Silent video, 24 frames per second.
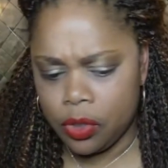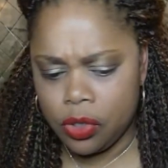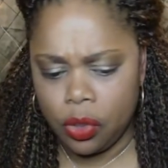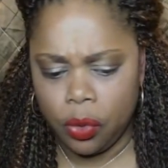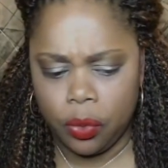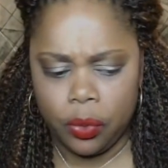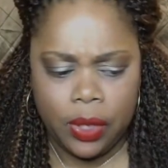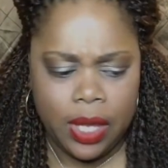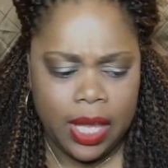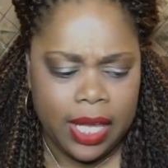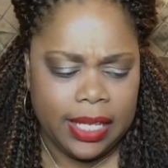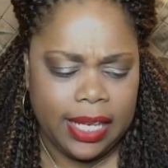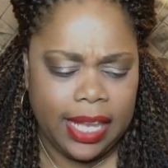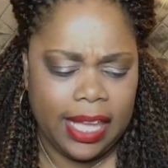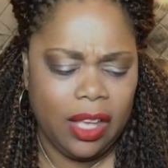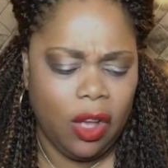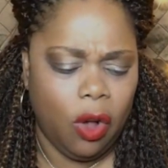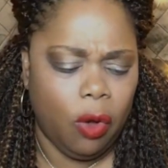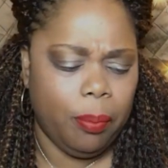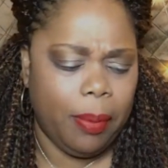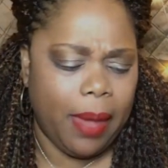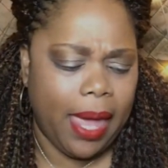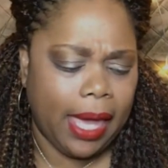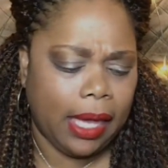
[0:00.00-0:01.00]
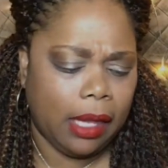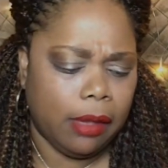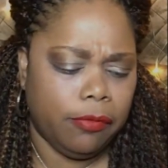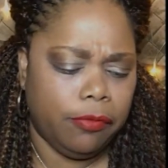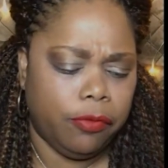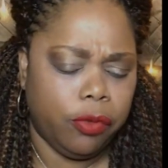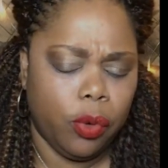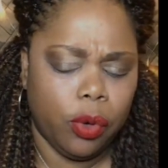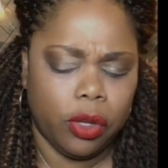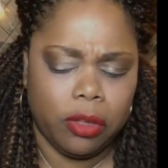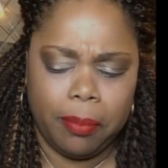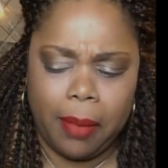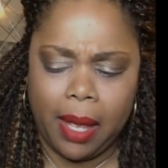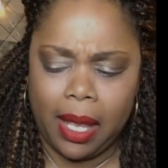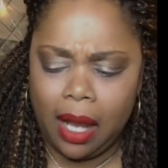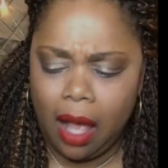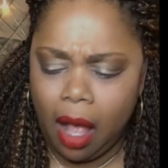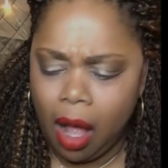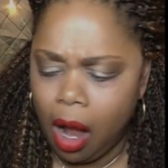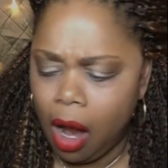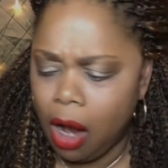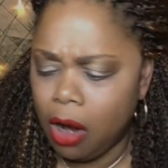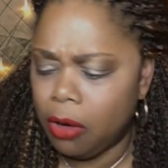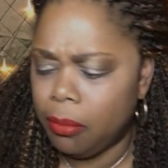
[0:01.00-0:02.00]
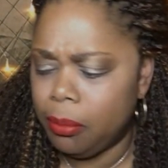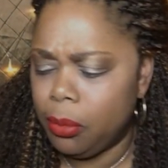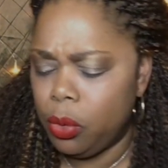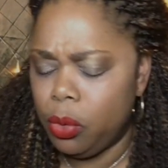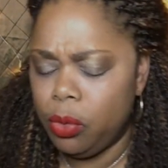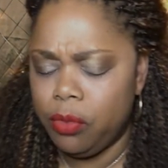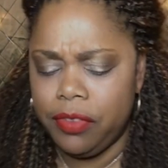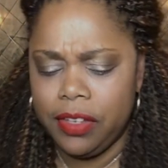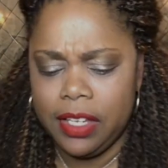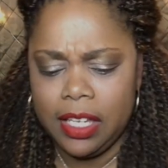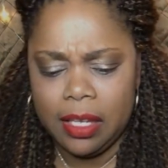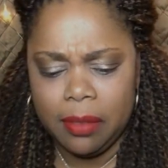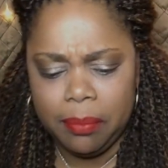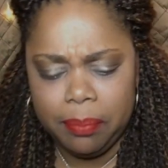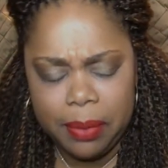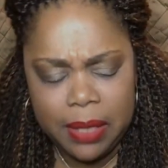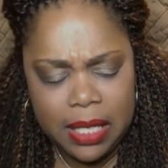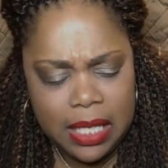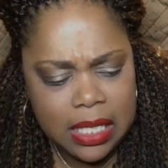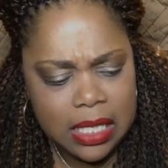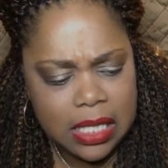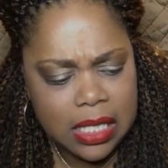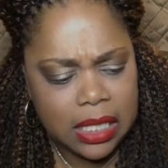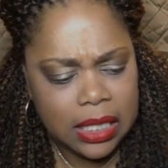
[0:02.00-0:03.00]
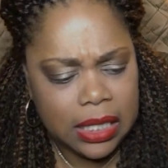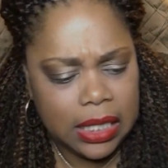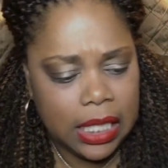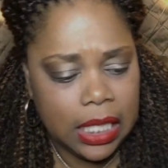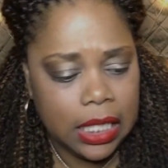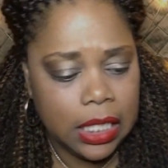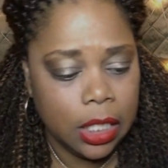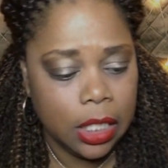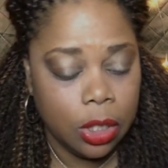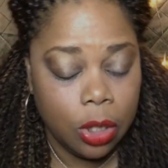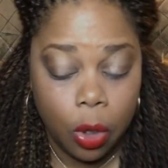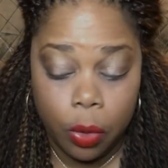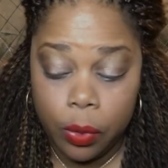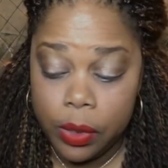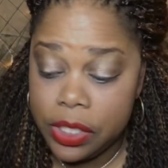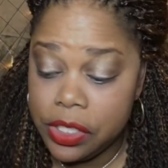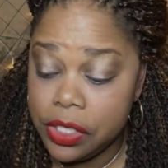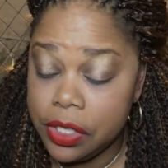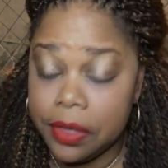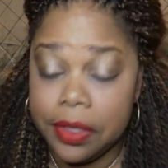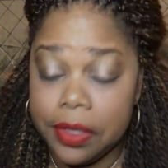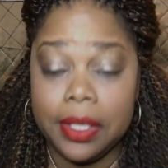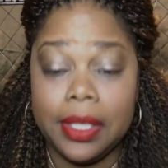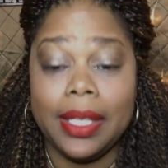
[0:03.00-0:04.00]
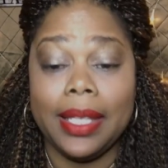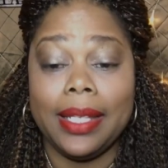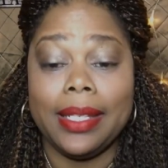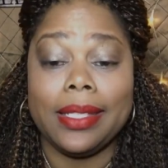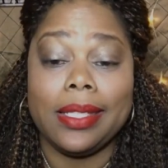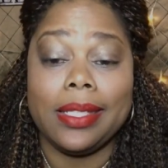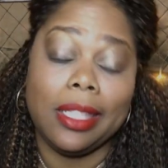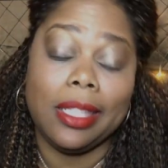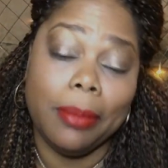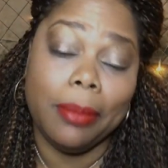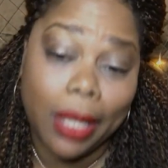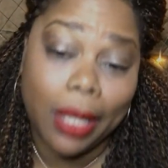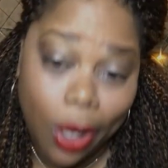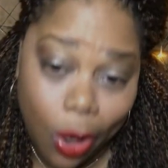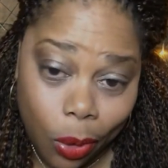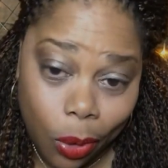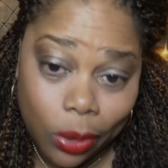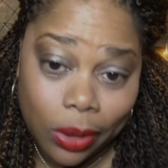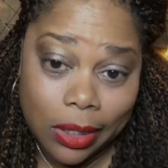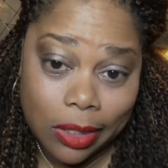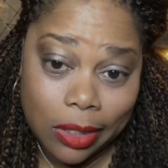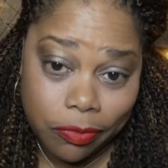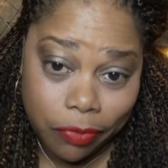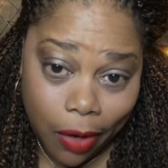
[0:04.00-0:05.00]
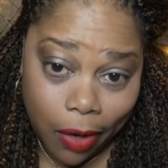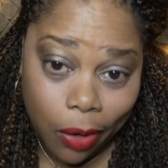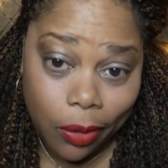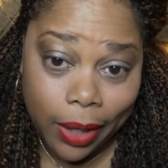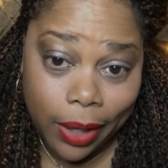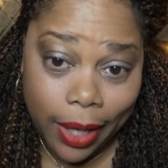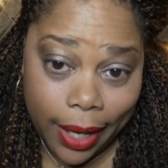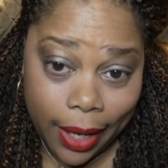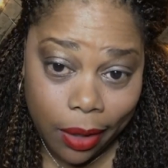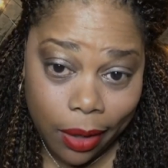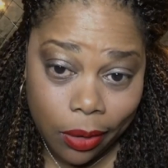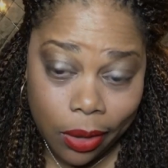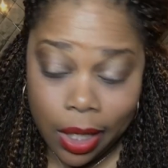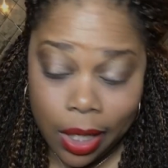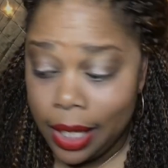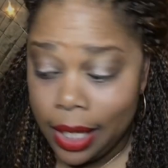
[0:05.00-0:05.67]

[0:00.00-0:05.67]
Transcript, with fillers: So they go back and forth about a horror movie and pizza and getting to know each other, and then the semicolons fall out.